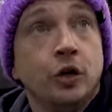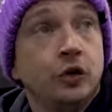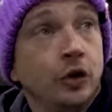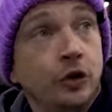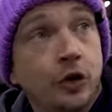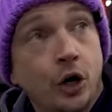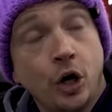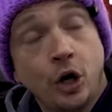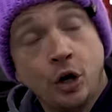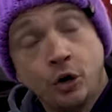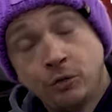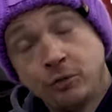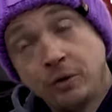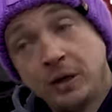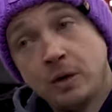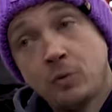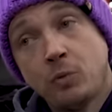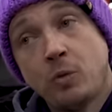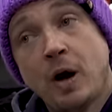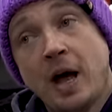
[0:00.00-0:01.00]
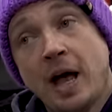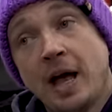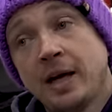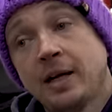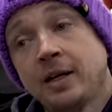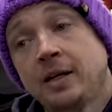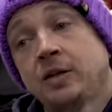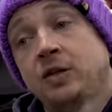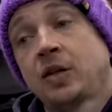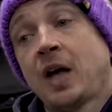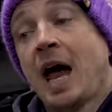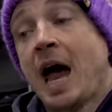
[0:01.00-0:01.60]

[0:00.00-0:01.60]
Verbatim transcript: So the only way to